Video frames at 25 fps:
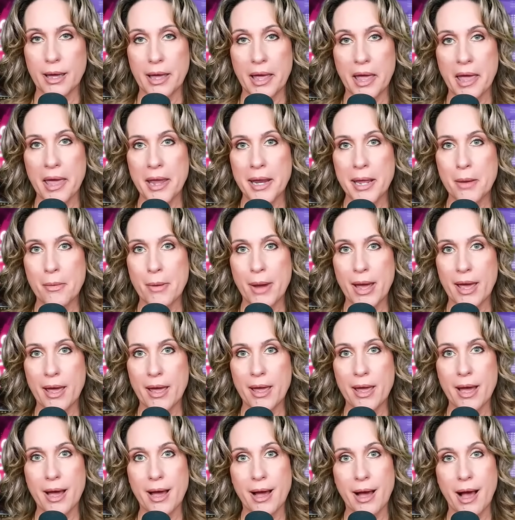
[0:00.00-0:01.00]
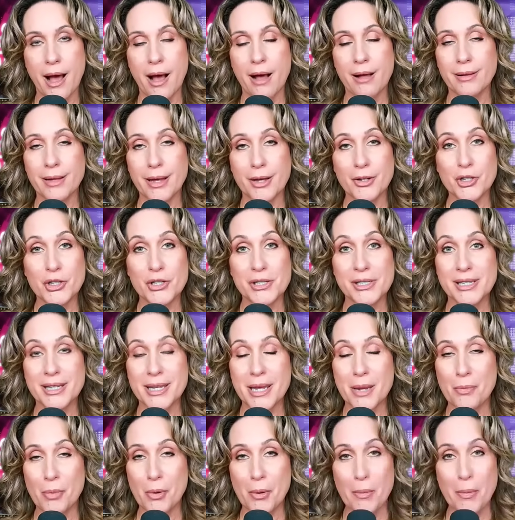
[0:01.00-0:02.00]
Anyway, I'll just
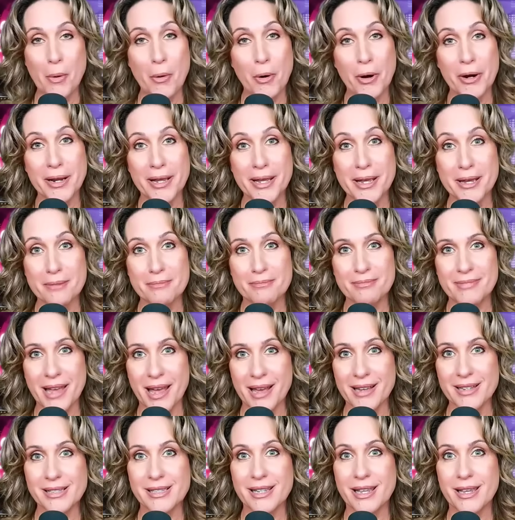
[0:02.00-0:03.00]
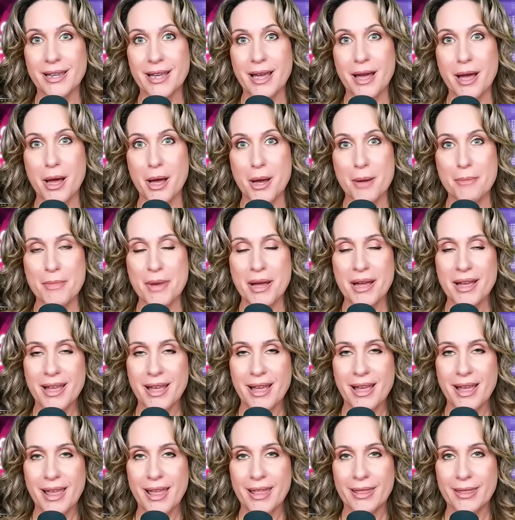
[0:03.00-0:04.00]
keep reporting them as they come.
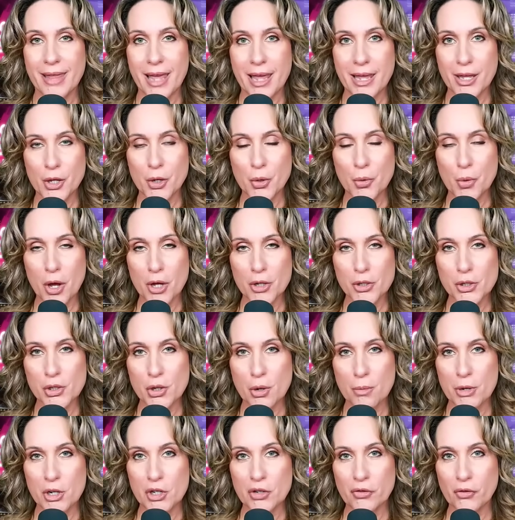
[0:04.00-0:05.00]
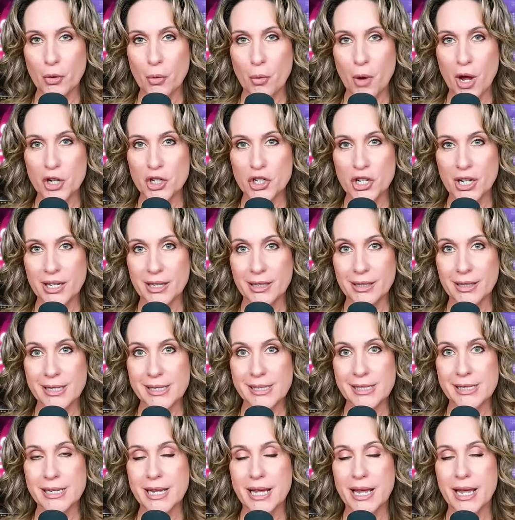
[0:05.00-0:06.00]
Thank you all so much for watching and
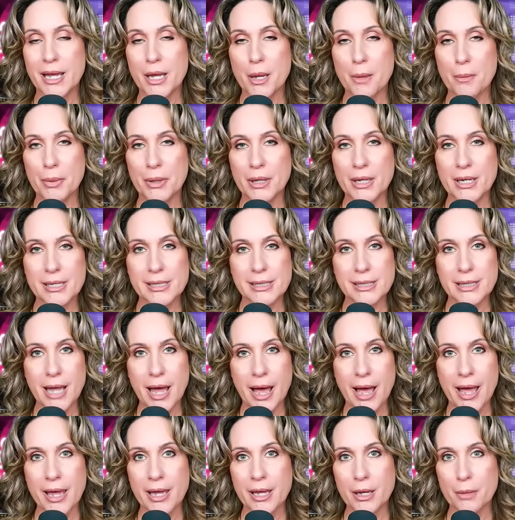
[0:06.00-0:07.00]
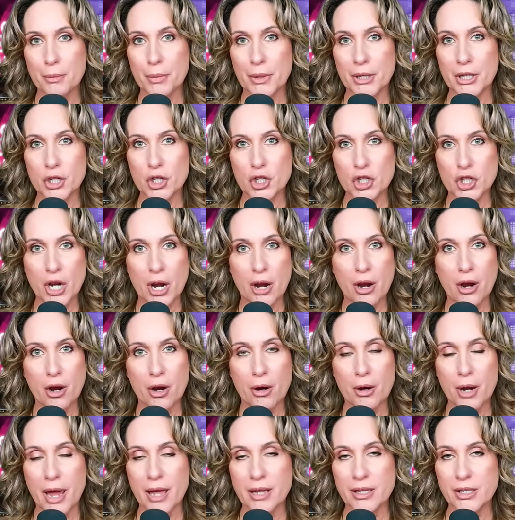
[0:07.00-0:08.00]
listening. Please like, please
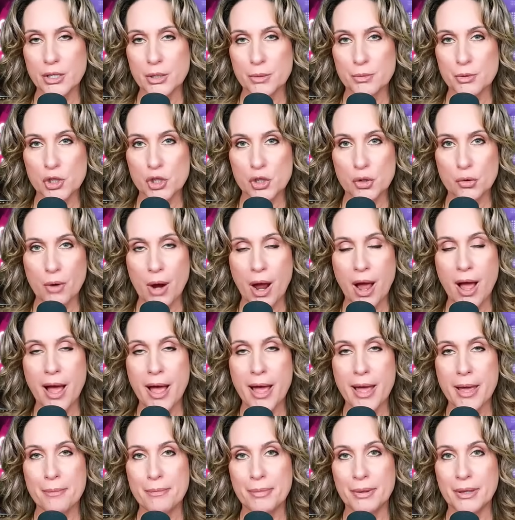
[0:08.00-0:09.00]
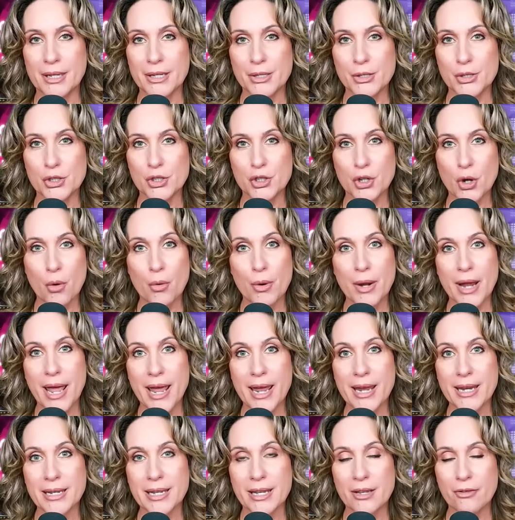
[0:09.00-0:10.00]
share, and subscribe. Please
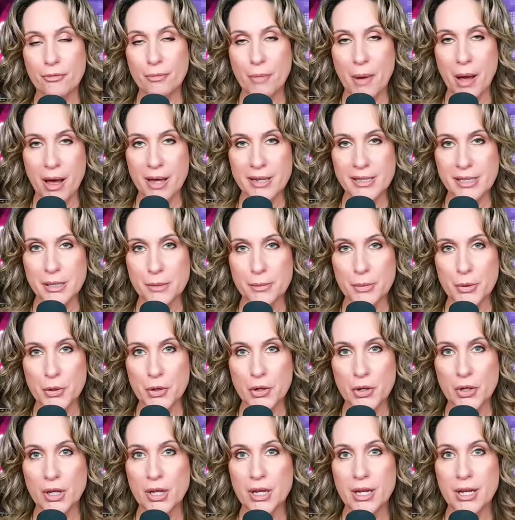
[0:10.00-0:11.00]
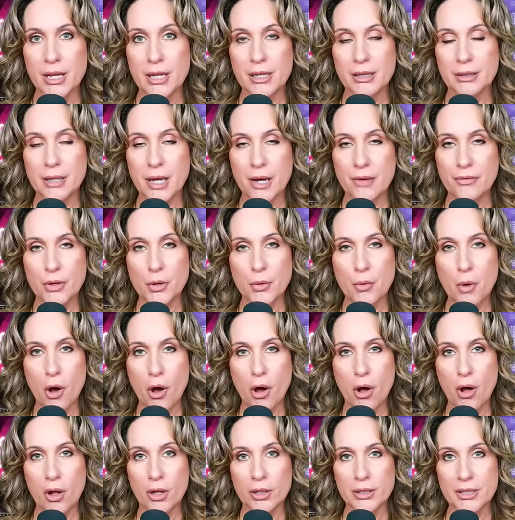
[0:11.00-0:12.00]
donate if possible. Love you
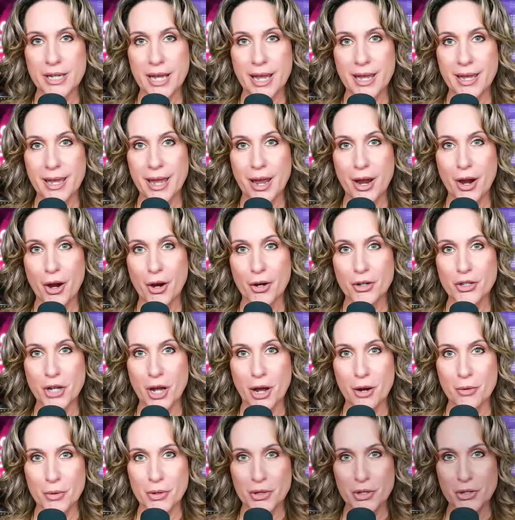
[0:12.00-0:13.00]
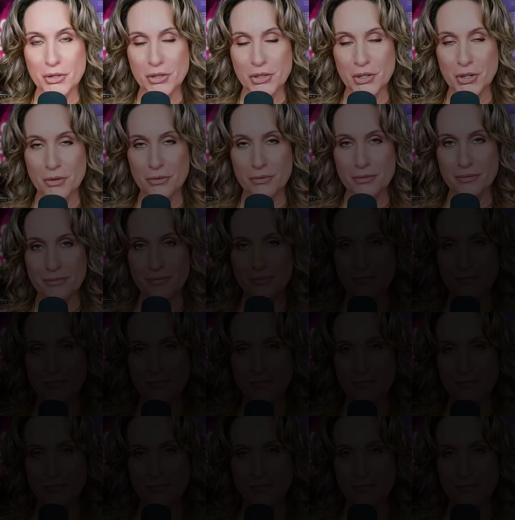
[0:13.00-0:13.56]
all. Take care. Talk with you soon.